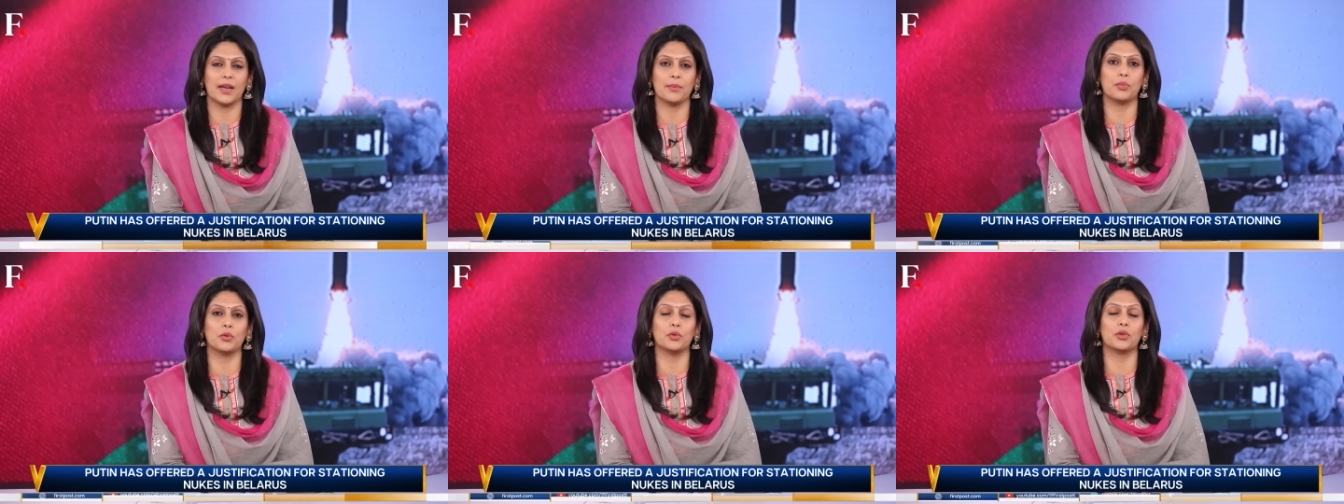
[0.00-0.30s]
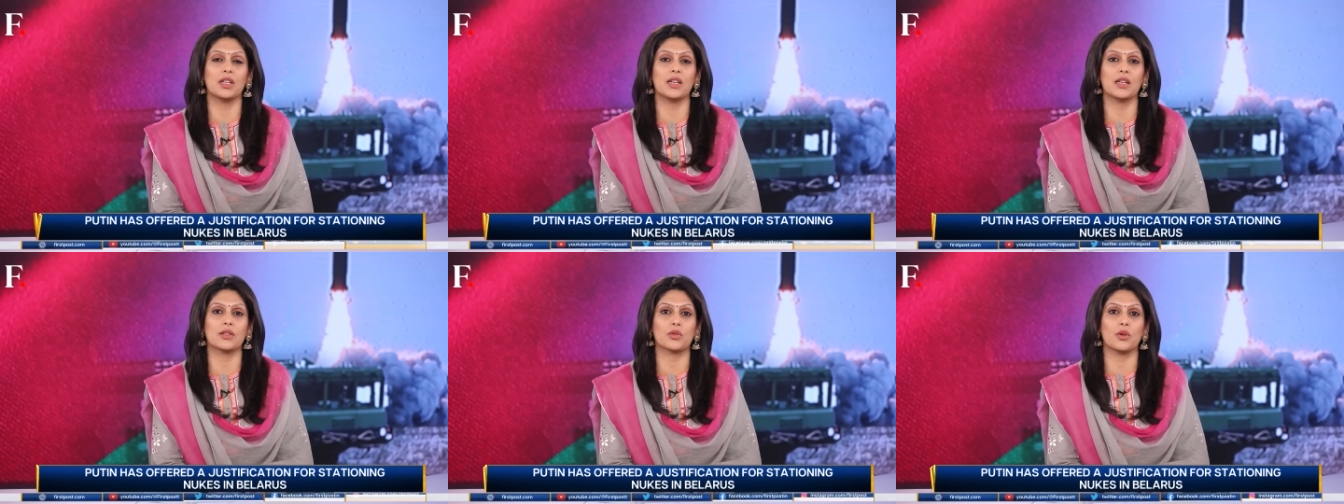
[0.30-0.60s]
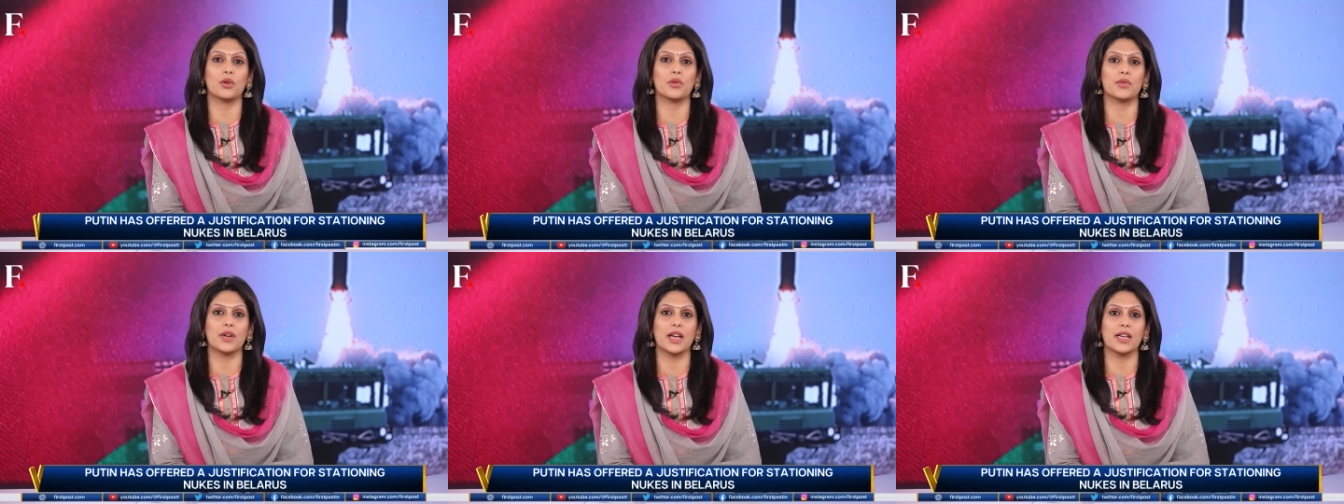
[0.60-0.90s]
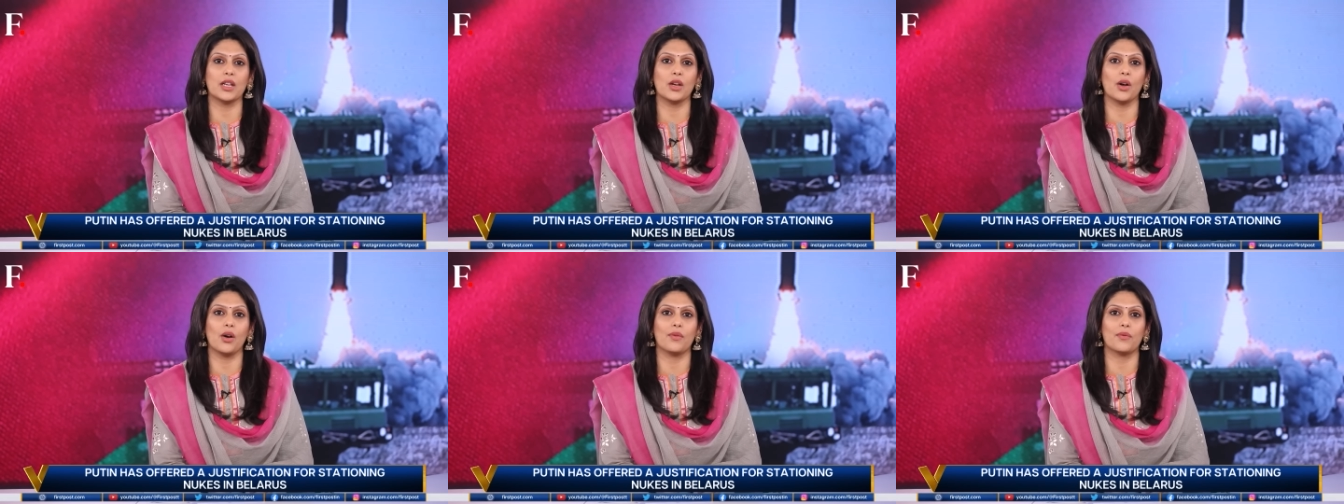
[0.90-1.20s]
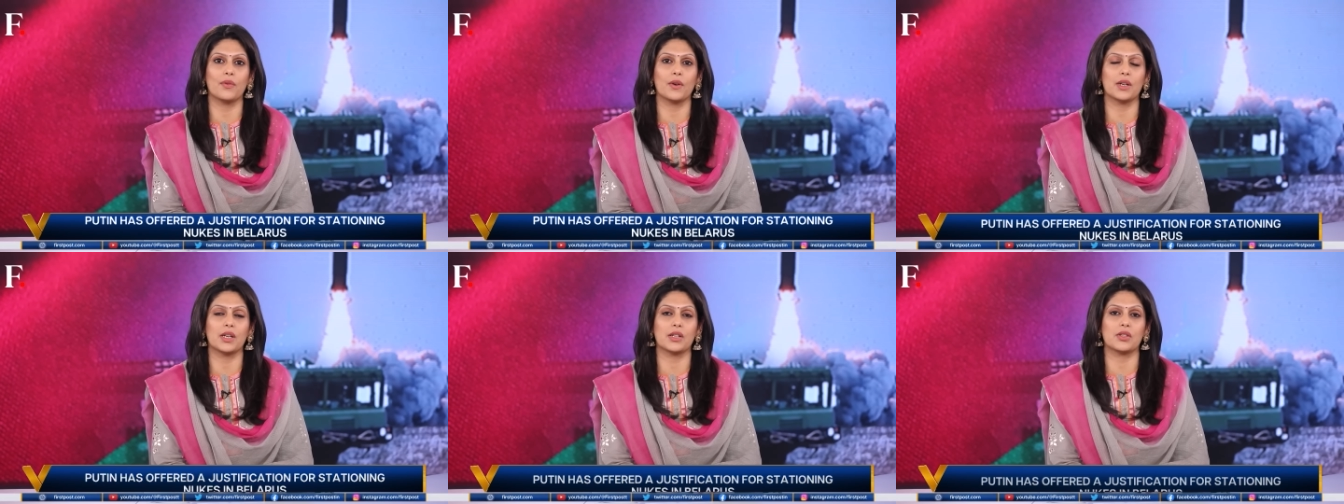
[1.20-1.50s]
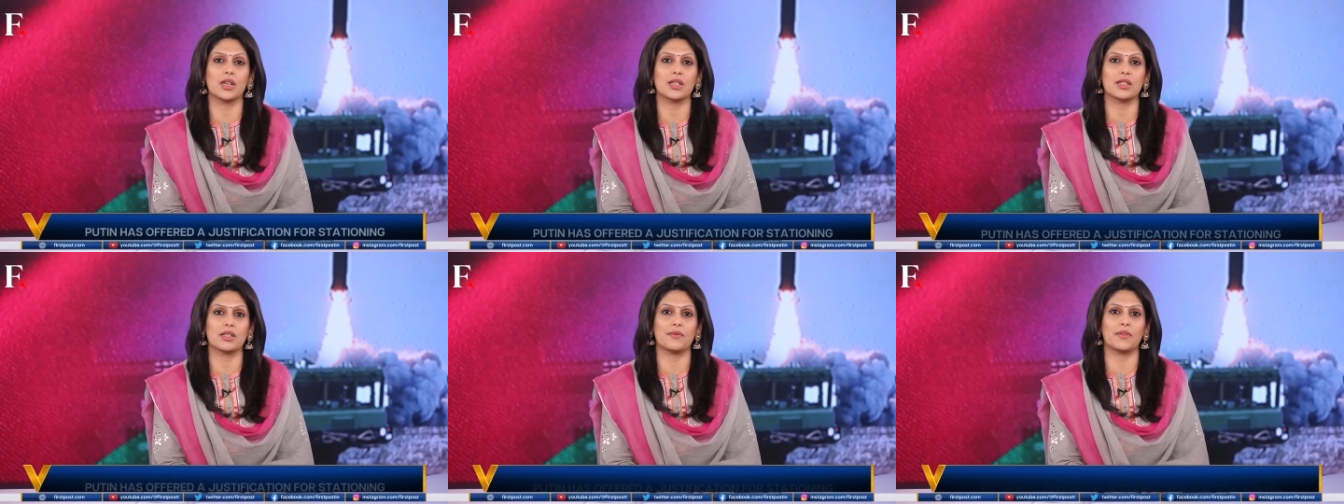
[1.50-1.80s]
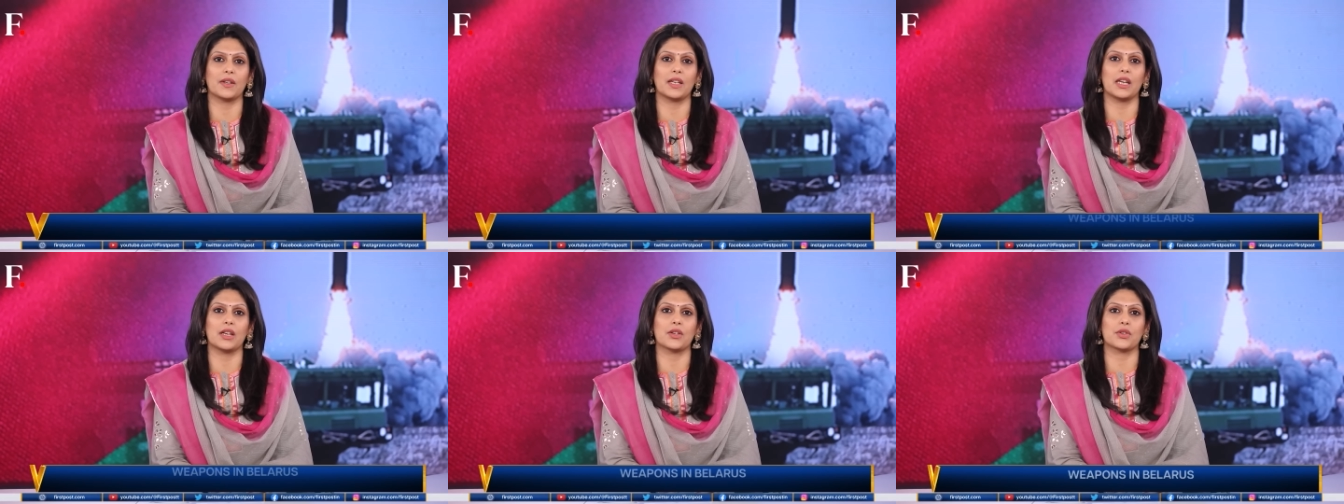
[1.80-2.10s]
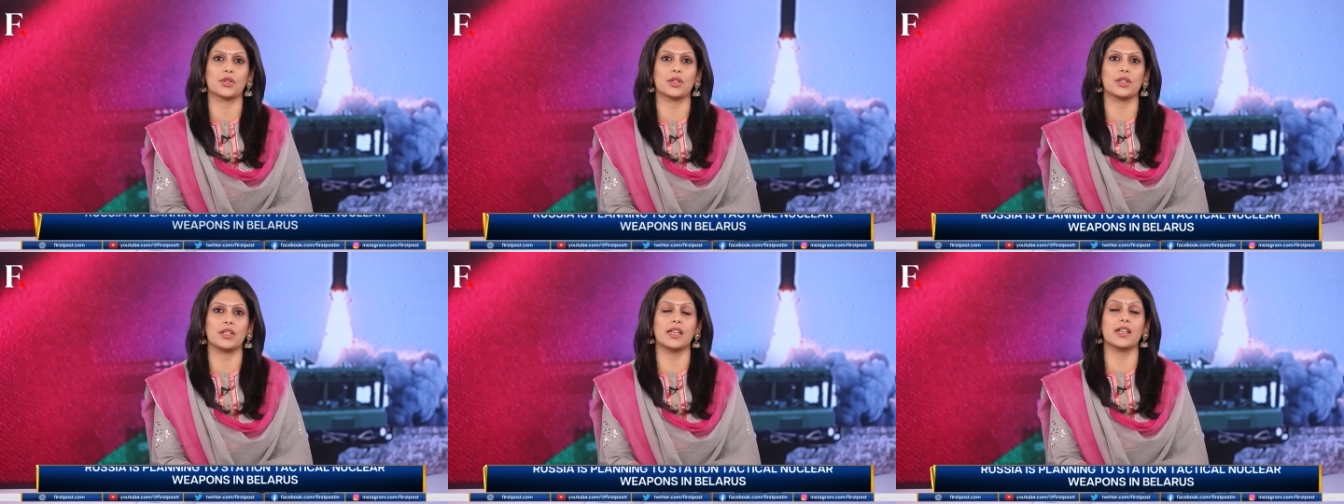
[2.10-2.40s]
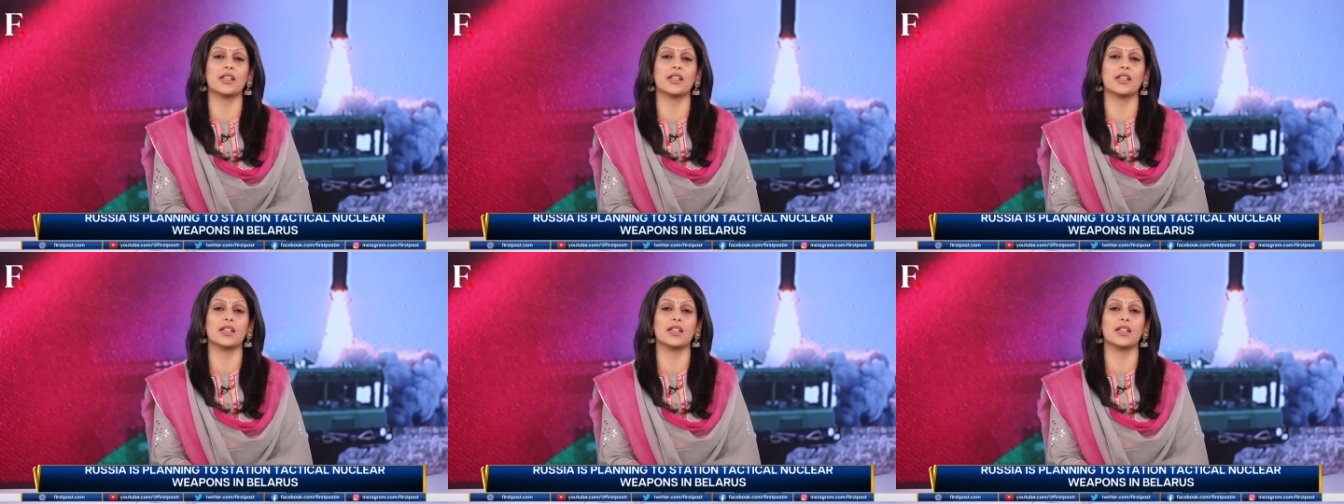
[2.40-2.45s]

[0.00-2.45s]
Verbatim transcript: And Putin has already offered a justification.